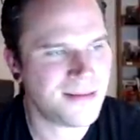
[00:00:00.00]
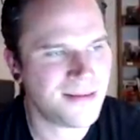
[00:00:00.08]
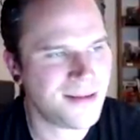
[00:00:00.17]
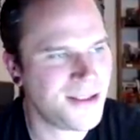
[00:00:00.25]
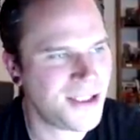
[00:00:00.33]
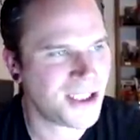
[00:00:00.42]

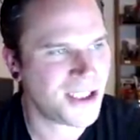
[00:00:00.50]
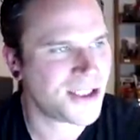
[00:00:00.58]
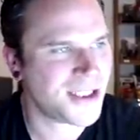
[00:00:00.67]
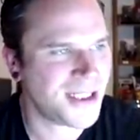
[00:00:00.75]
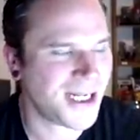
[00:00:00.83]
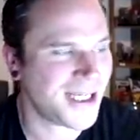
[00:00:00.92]
you can't
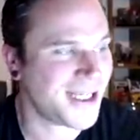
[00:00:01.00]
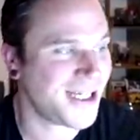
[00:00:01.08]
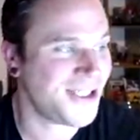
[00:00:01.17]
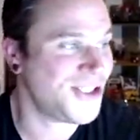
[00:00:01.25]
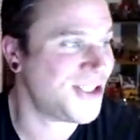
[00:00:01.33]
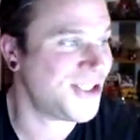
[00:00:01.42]
just, like I
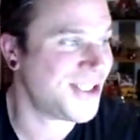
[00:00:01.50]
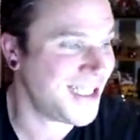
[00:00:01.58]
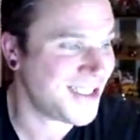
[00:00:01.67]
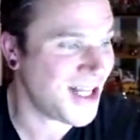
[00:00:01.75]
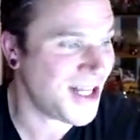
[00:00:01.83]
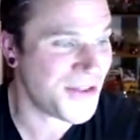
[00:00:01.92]
just
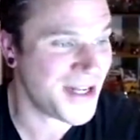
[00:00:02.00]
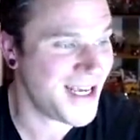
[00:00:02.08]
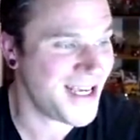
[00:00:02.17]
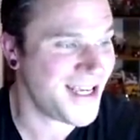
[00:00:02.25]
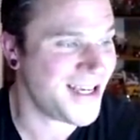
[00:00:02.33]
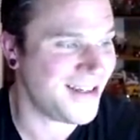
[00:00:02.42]
there's nothing
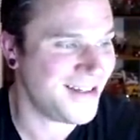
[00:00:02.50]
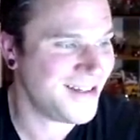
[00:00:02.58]
here.